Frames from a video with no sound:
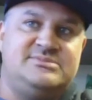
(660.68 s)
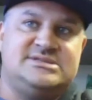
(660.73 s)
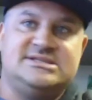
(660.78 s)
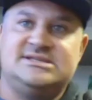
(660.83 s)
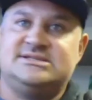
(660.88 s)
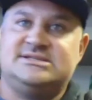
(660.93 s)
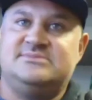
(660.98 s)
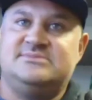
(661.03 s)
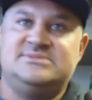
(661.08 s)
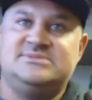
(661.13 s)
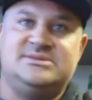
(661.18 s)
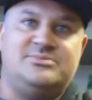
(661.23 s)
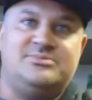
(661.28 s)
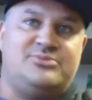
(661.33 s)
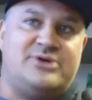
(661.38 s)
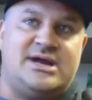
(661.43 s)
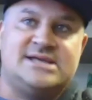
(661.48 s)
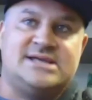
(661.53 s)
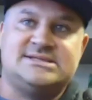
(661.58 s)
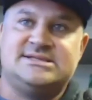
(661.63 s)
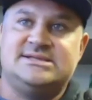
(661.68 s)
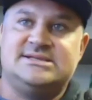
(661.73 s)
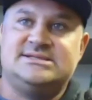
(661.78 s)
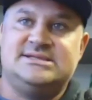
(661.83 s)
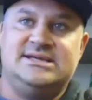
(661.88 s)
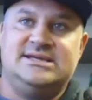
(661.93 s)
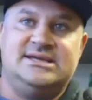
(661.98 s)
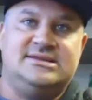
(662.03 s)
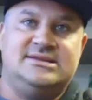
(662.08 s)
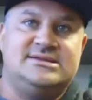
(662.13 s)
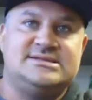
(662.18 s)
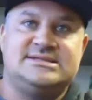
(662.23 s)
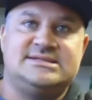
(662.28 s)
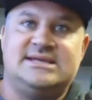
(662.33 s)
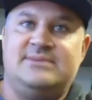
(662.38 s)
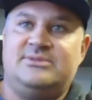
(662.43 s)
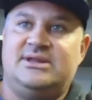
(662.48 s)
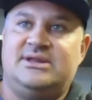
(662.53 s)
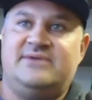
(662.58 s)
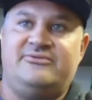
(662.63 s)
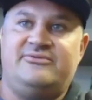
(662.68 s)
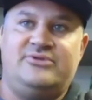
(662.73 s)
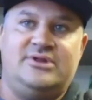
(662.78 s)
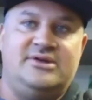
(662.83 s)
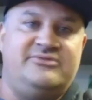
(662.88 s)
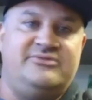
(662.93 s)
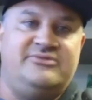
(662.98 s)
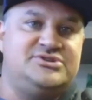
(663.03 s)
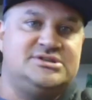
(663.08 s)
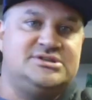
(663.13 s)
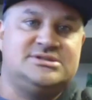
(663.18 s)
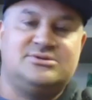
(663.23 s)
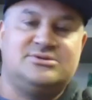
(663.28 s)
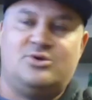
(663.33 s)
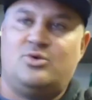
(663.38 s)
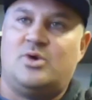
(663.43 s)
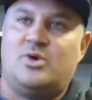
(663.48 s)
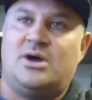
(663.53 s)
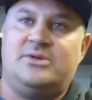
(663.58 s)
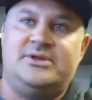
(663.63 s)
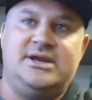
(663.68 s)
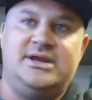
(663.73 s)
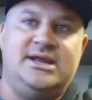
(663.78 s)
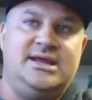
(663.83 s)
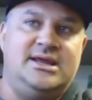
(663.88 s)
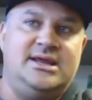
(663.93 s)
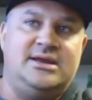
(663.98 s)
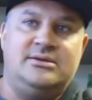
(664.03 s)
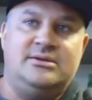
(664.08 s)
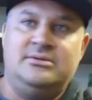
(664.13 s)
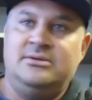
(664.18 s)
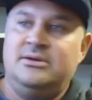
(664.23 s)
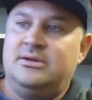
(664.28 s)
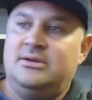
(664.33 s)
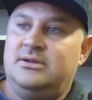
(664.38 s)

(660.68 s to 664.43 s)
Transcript: systems and process to get the same level of just quality and